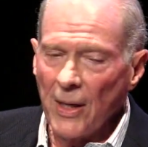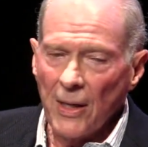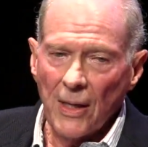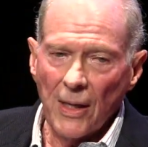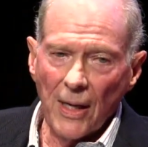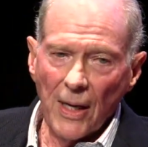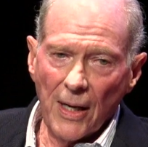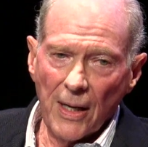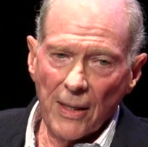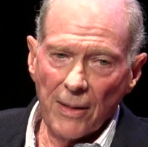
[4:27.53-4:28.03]

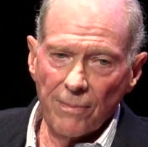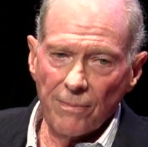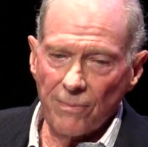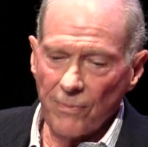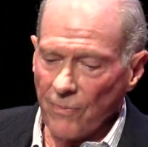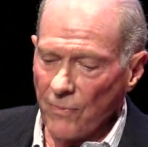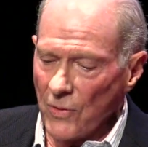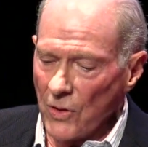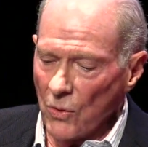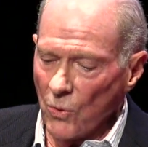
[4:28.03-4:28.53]
And
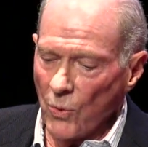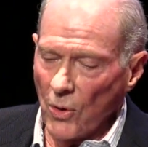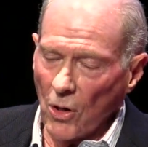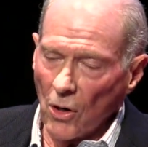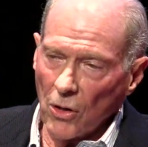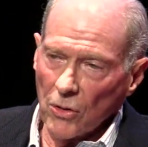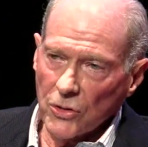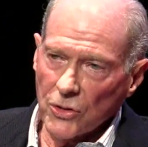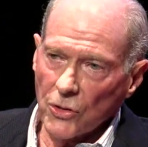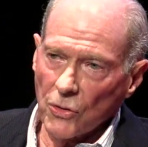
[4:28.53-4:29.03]
we're
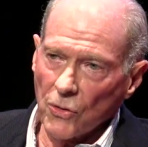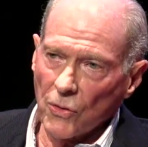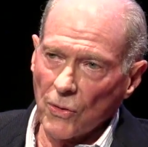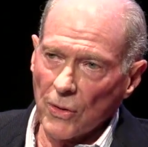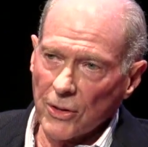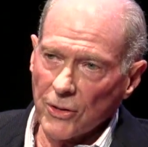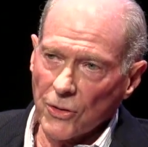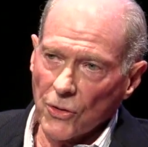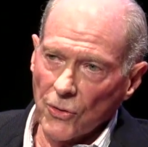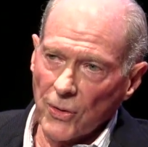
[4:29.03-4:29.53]
also
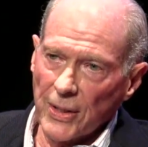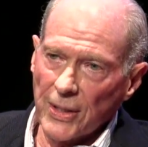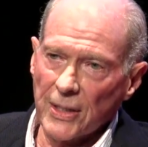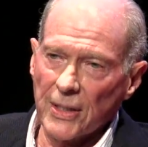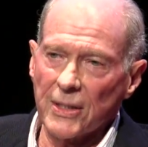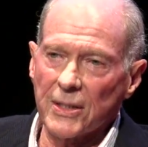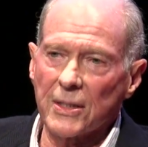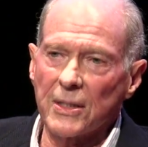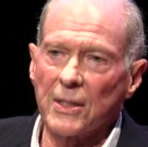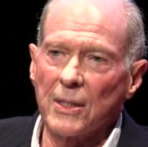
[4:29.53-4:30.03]
doing
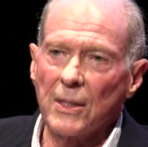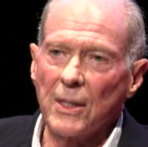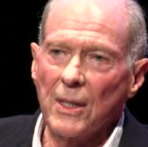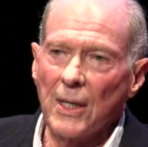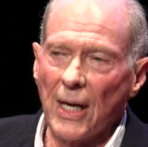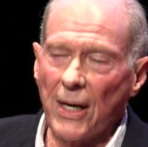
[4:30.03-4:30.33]
this,